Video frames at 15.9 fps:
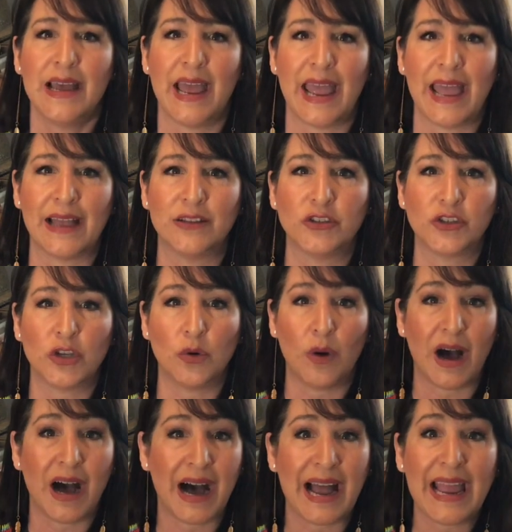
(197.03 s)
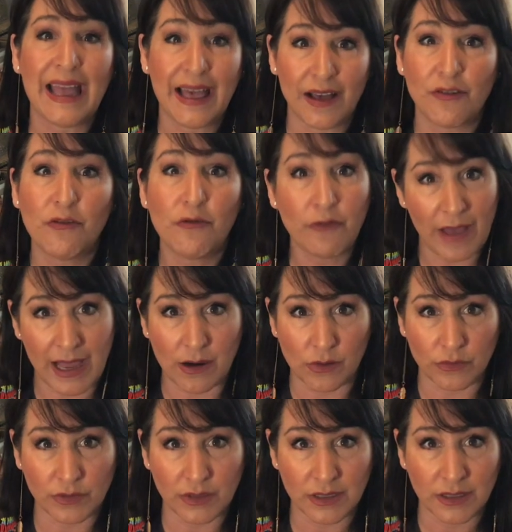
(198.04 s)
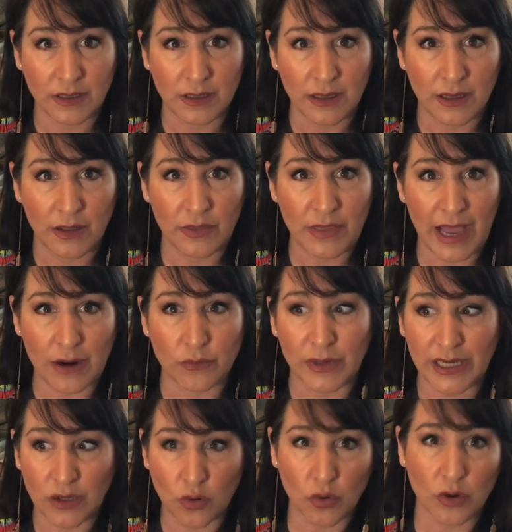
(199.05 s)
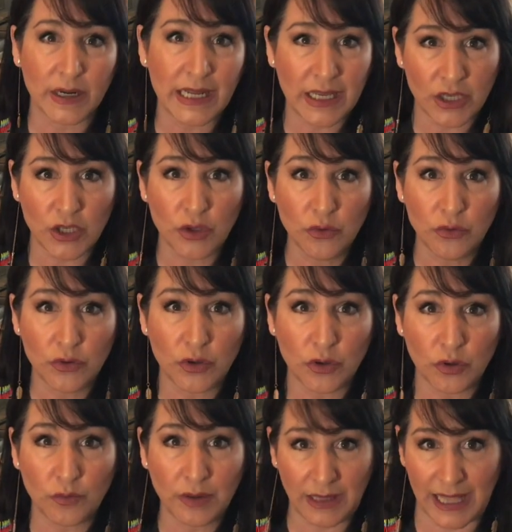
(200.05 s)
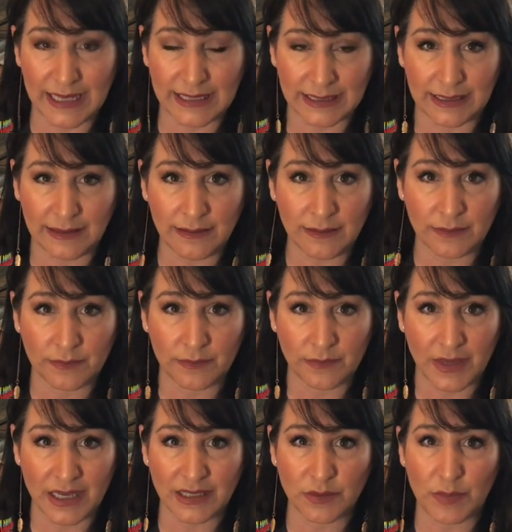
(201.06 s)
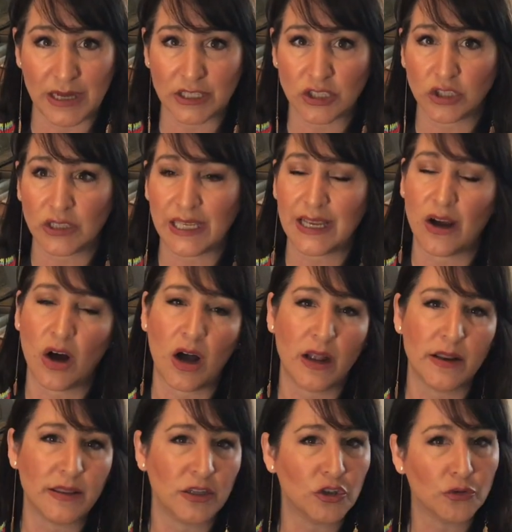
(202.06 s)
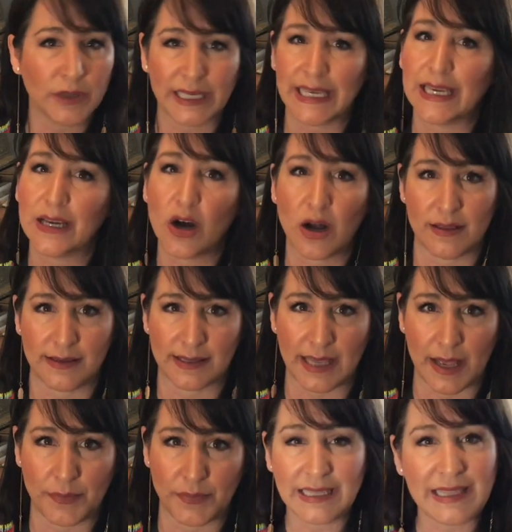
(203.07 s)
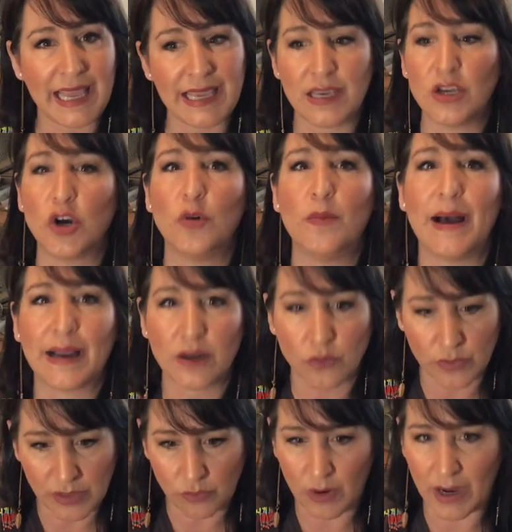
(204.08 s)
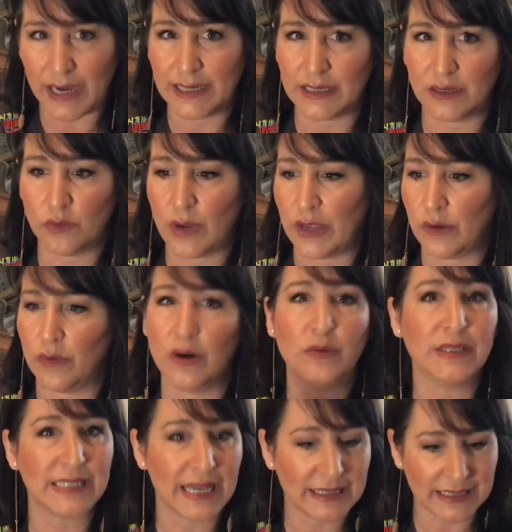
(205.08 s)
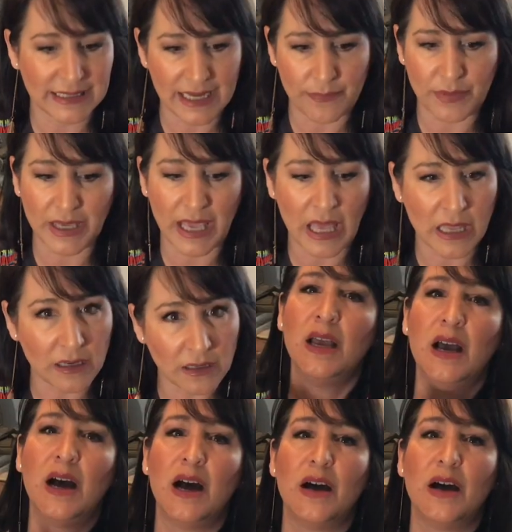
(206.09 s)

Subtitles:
And so I have found that recording a YouTube lesson, especially on the tricky concepts, they could go back and rewind it. Wait, what was that step again?